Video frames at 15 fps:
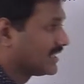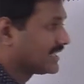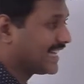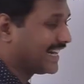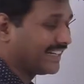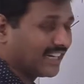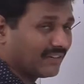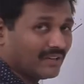
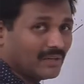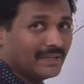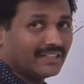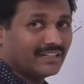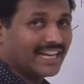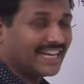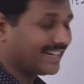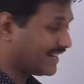Center will be
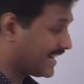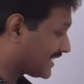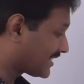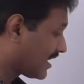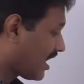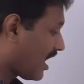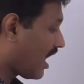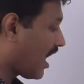taken as
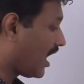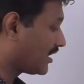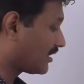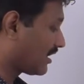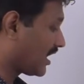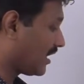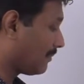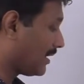R,
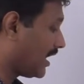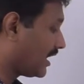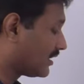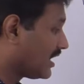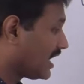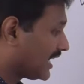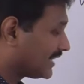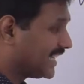
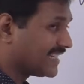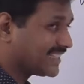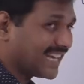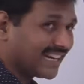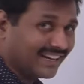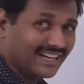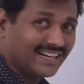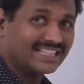R. The
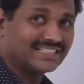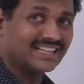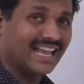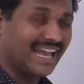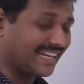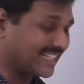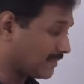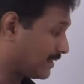circle is
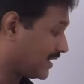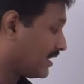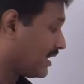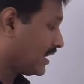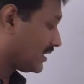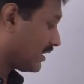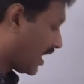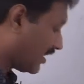X
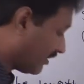and